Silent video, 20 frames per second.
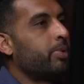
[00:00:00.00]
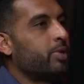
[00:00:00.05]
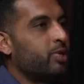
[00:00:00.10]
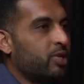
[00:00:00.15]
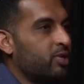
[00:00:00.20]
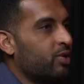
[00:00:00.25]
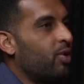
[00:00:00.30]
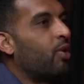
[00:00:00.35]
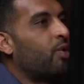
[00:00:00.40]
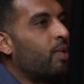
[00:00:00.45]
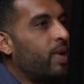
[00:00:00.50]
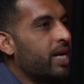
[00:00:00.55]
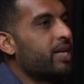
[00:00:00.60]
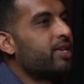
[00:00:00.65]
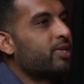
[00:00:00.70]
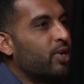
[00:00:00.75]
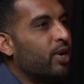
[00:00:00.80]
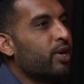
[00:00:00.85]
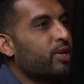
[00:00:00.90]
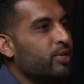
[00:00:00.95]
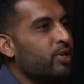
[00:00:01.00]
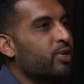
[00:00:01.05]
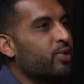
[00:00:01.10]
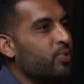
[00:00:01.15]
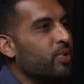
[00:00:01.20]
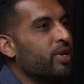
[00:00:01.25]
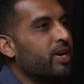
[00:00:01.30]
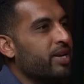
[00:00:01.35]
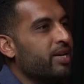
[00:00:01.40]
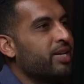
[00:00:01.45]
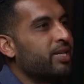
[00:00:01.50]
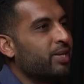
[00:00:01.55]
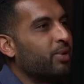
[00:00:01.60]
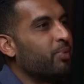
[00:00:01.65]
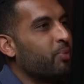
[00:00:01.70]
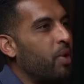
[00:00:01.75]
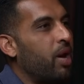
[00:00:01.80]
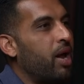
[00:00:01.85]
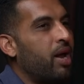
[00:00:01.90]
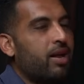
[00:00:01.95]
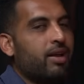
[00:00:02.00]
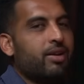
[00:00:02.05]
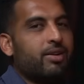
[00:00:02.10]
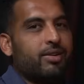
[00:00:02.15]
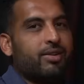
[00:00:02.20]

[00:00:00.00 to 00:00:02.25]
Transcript: which it's already started to do in a decent way,